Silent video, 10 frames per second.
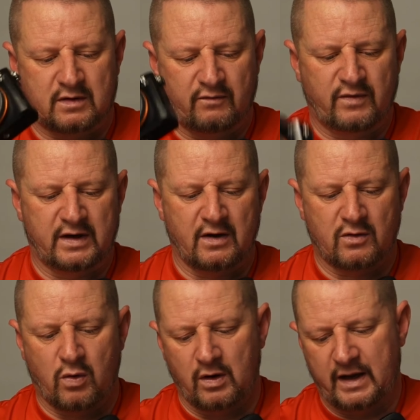video
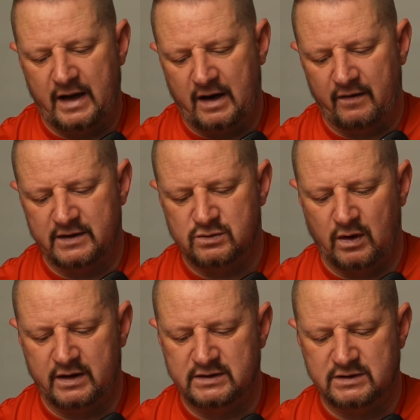quality out of this
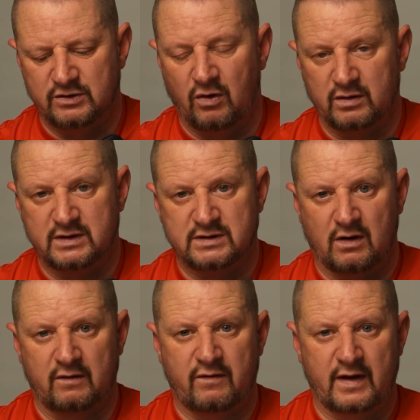one because it's not
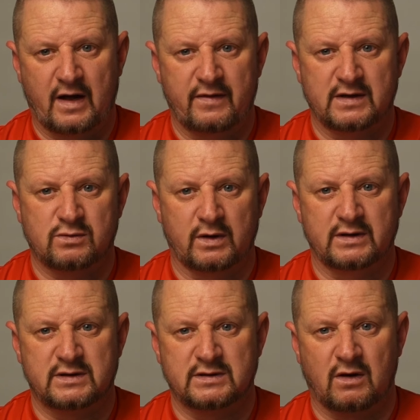designed for that. This one
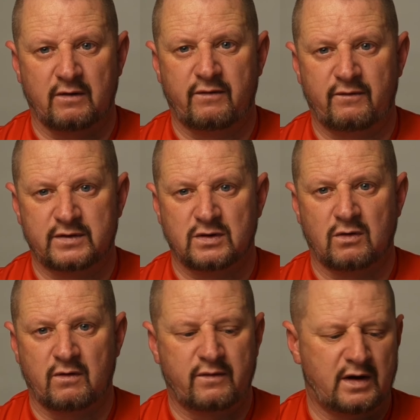is designed for
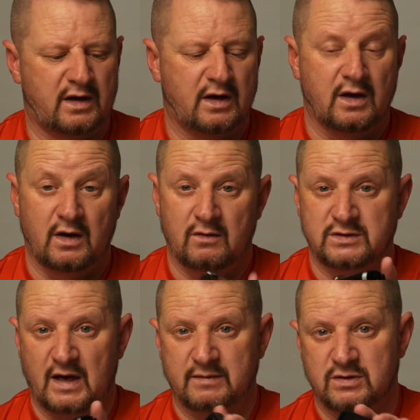photography,
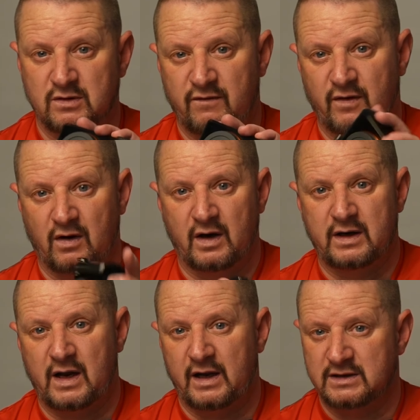which is absolutely
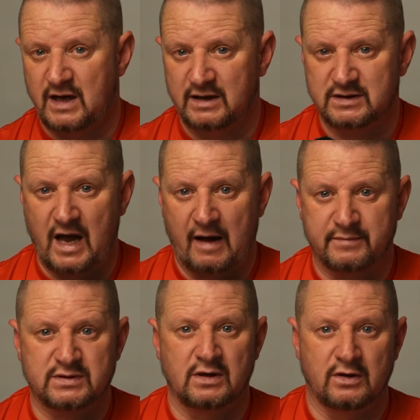fine, and it takes
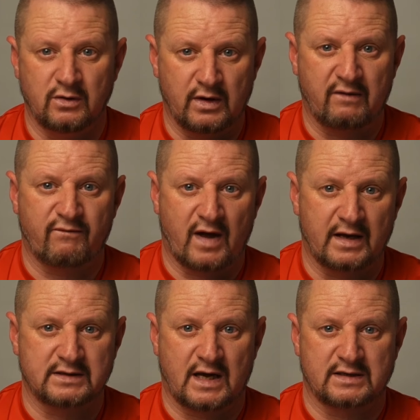absolutely
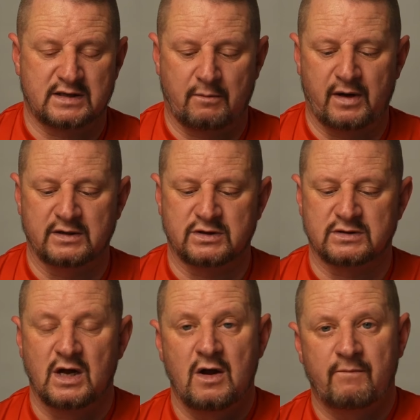fantastic
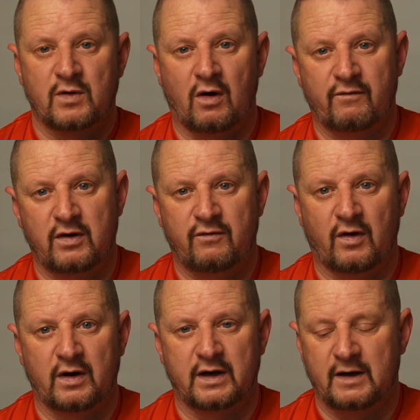pictures. Got a
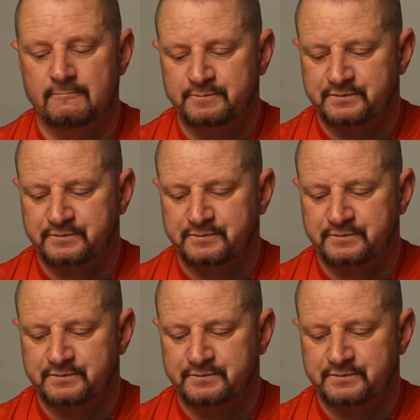viewfinder.